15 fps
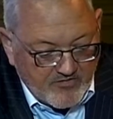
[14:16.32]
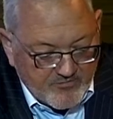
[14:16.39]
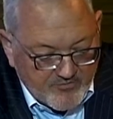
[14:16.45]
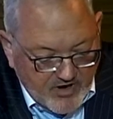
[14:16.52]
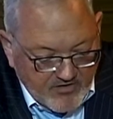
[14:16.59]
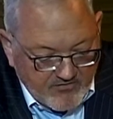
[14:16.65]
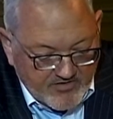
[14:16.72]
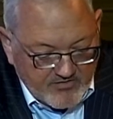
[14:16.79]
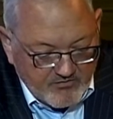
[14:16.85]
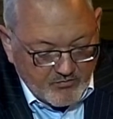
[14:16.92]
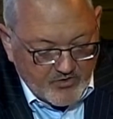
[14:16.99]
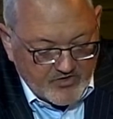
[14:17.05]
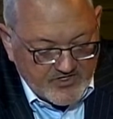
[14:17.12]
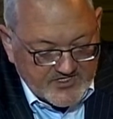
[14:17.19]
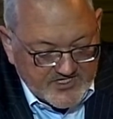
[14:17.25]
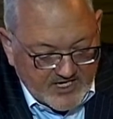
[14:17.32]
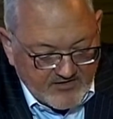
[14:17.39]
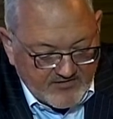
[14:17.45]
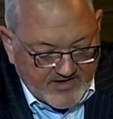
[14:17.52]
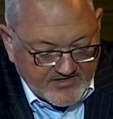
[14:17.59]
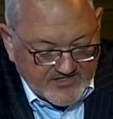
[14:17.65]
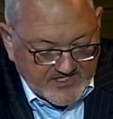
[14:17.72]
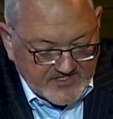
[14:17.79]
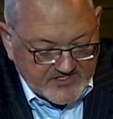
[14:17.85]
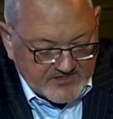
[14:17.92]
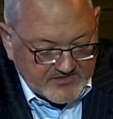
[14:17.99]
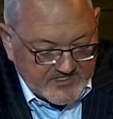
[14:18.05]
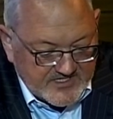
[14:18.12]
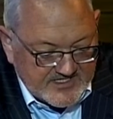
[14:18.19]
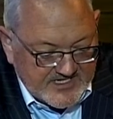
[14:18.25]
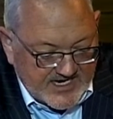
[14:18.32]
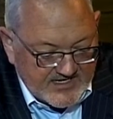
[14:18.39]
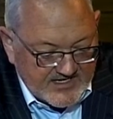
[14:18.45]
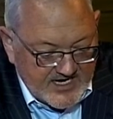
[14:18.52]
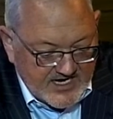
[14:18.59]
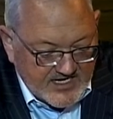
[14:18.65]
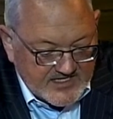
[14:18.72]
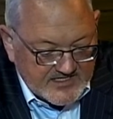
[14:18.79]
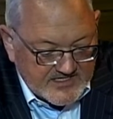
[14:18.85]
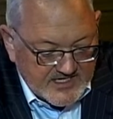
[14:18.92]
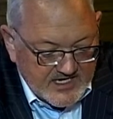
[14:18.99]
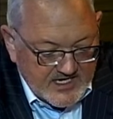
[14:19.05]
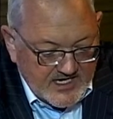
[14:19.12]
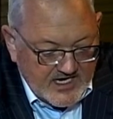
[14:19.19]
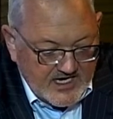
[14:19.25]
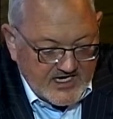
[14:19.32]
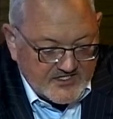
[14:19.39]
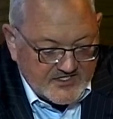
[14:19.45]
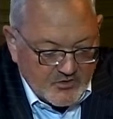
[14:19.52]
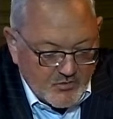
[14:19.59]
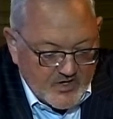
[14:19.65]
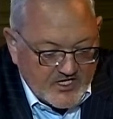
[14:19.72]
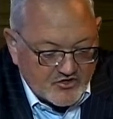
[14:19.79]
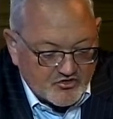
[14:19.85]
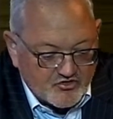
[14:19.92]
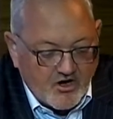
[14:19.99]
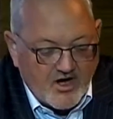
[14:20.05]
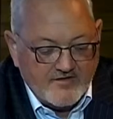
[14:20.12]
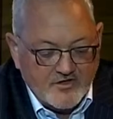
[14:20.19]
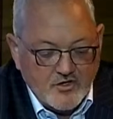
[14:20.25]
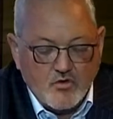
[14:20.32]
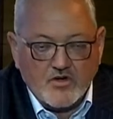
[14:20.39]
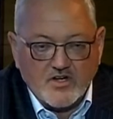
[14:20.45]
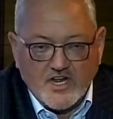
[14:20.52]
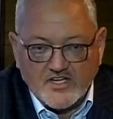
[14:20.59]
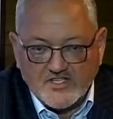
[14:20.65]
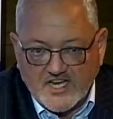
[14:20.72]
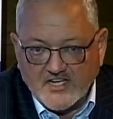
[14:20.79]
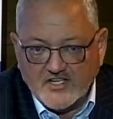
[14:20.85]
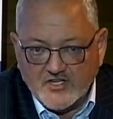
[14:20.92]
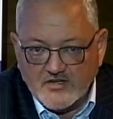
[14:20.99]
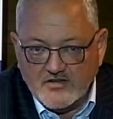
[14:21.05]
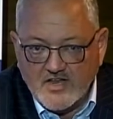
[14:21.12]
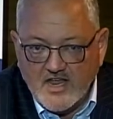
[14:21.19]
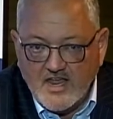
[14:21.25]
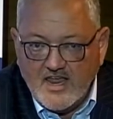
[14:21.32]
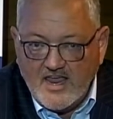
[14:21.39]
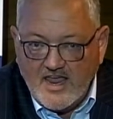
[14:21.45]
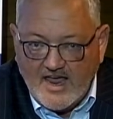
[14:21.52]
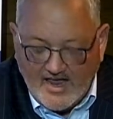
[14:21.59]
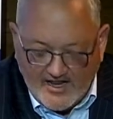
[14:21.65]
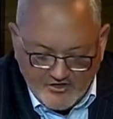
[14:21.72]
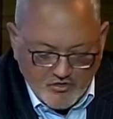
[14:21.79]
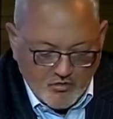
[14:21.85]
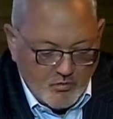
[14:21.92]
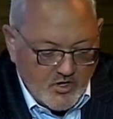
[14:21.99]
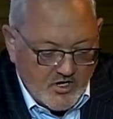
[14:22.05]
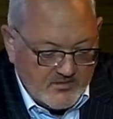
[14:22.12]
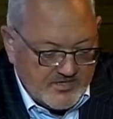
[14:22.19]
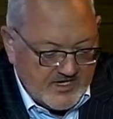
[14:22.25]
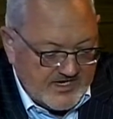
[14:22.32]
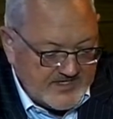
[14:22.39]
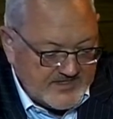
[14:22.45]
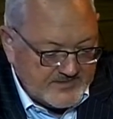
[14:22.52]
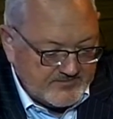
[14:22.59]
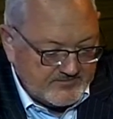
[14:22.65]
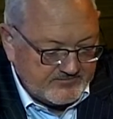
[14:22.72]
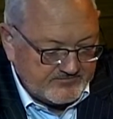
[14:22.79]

proven with a ton of our systems and techniques is that we can drive the organization and your workplace.